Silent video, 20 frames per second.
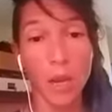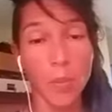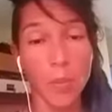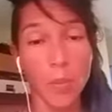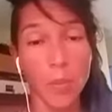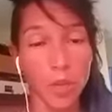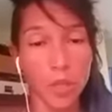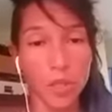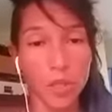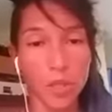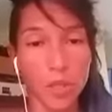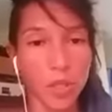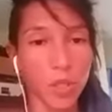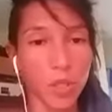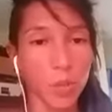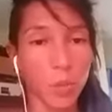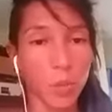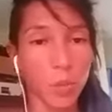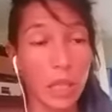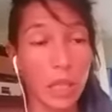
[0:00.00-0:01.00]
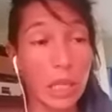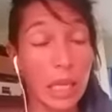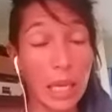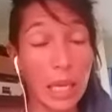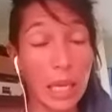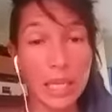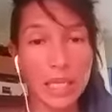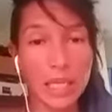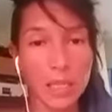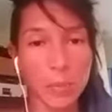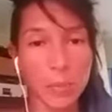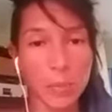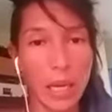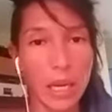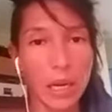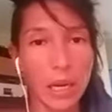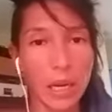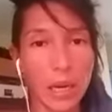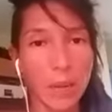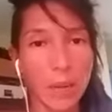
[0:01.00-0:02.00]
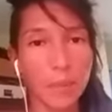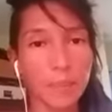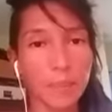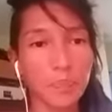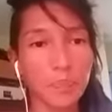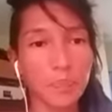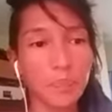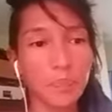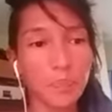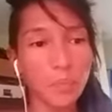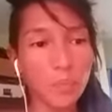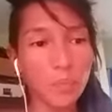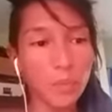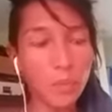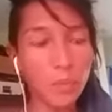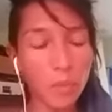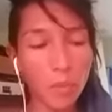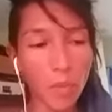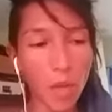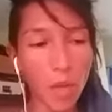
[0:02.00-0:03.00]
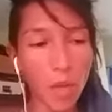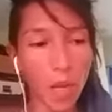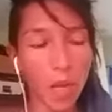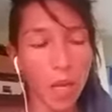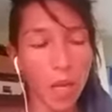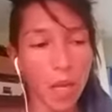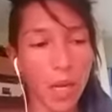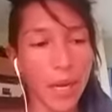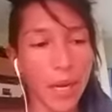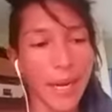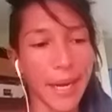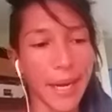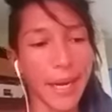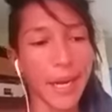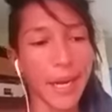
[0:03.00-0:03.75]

postures with kids mainly, and